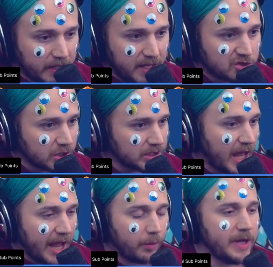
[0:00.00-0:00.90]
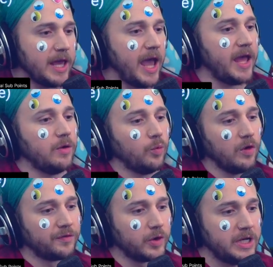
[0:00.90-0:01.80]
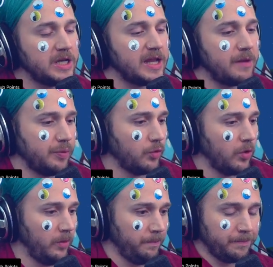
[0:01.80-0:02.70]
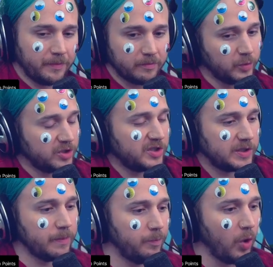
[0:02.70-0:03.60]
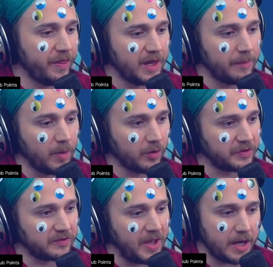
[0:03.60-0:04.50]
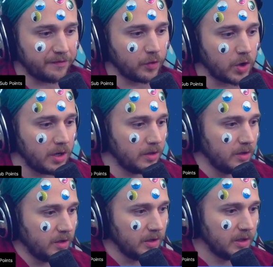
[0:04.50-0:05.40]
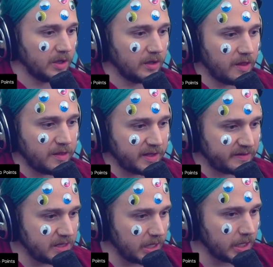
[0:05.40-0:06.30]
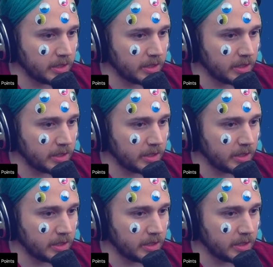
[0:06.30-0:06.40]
In July, we get Wolverine and Deadpool, which is the one that I'm most excited for this year.